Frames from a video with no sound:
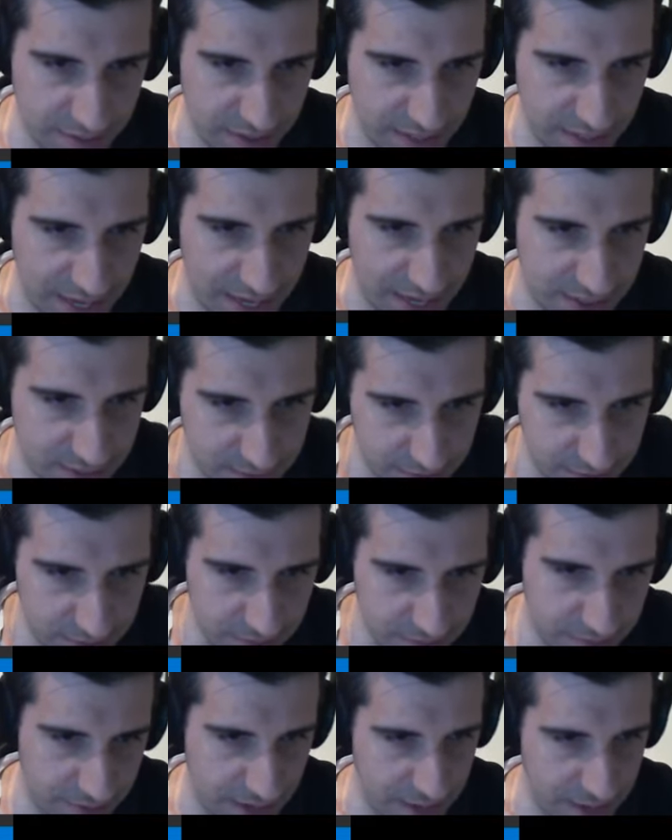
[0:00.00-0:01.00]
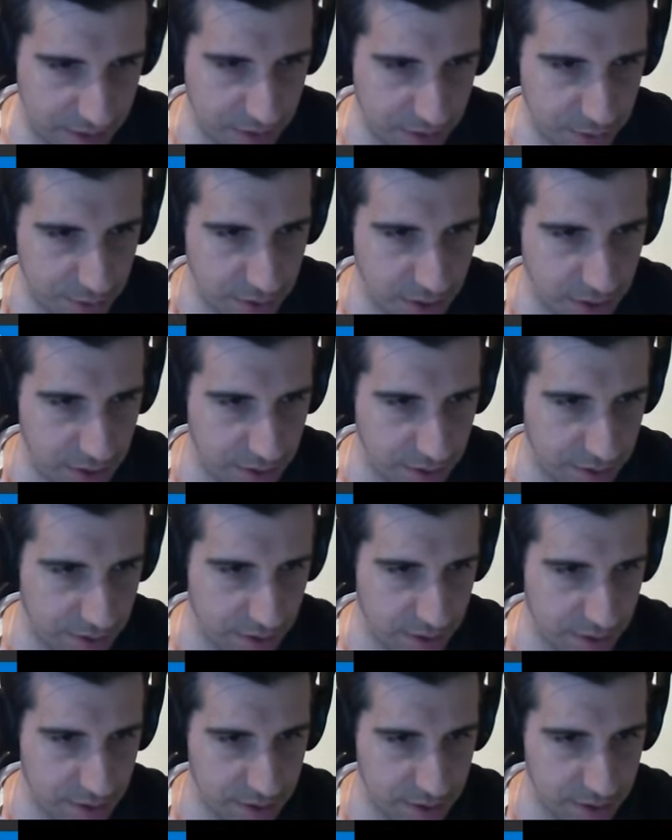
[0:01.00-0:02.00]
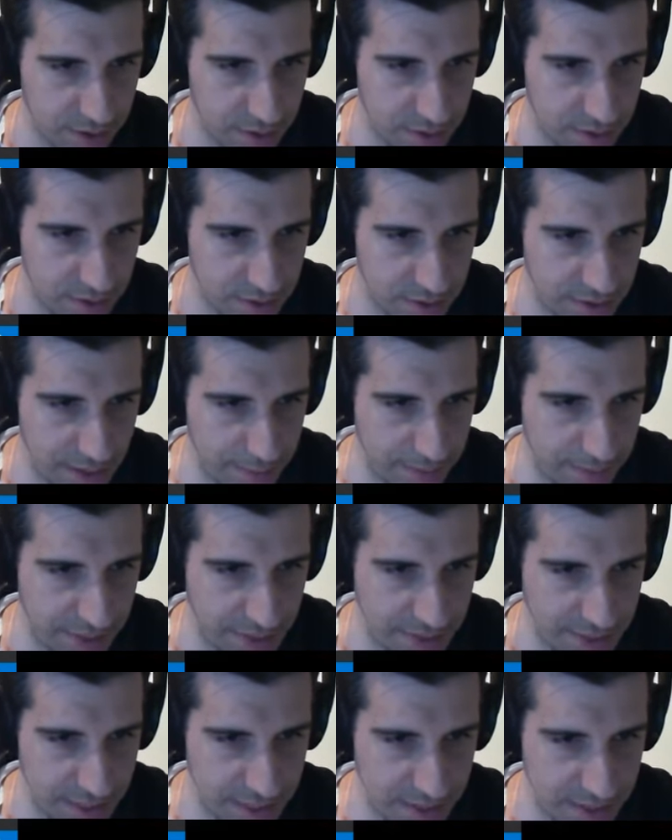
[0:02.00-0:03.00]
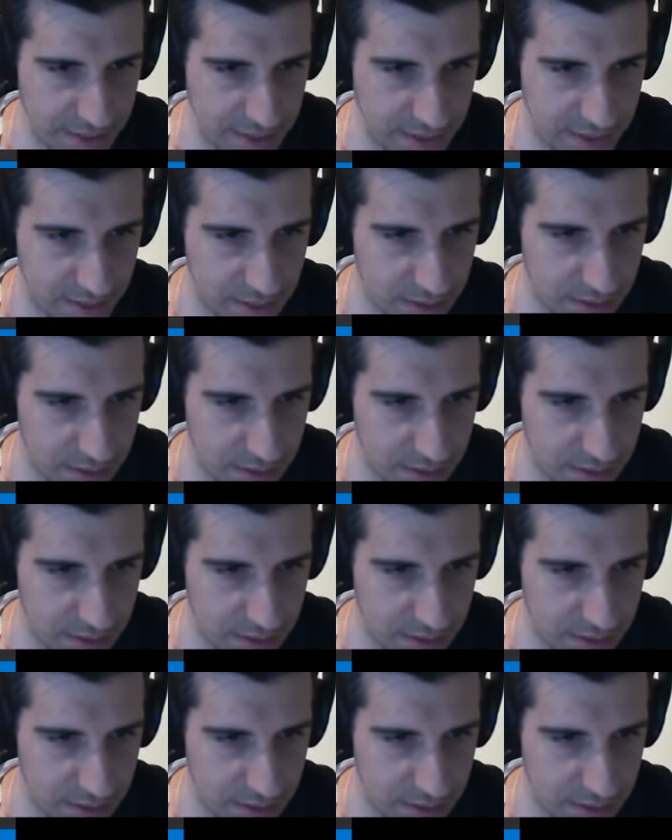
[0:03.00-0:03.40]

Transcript: the last value here. Does that make sense?